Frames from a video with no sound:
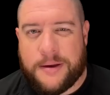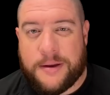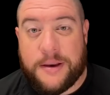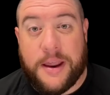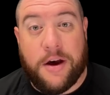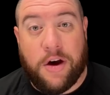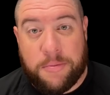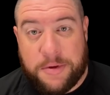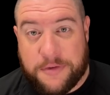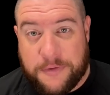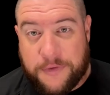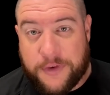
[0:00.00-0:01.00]
Now, I'll be
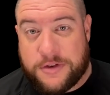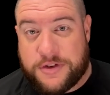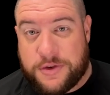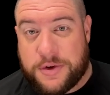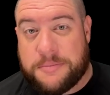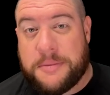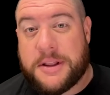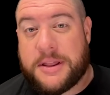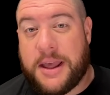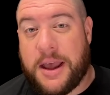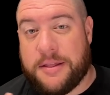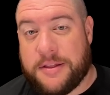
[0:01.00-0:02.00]
the first to admit
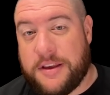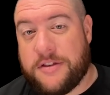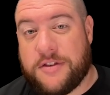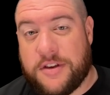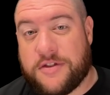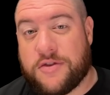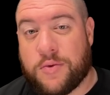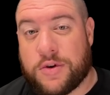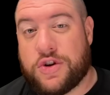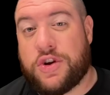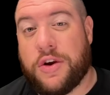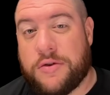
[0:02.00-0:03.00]
that these discs were
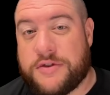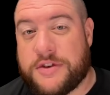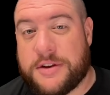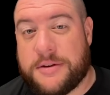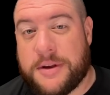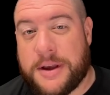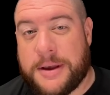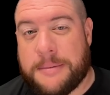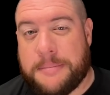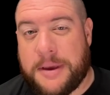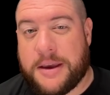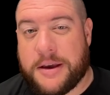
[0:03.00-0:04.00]
chosen
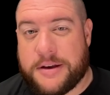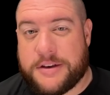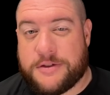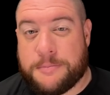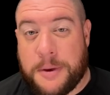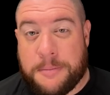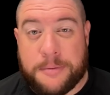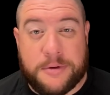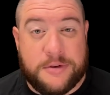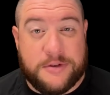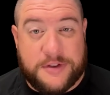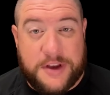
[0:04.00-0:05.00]
because
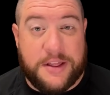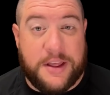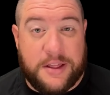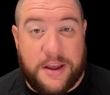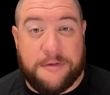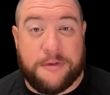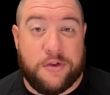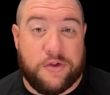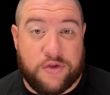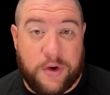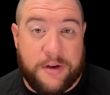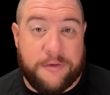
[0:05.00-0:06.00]
people said that they flew
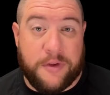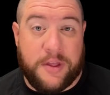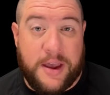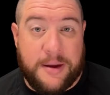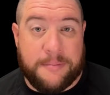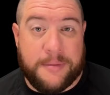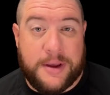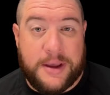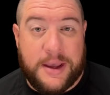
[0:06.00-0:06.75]
straight for them,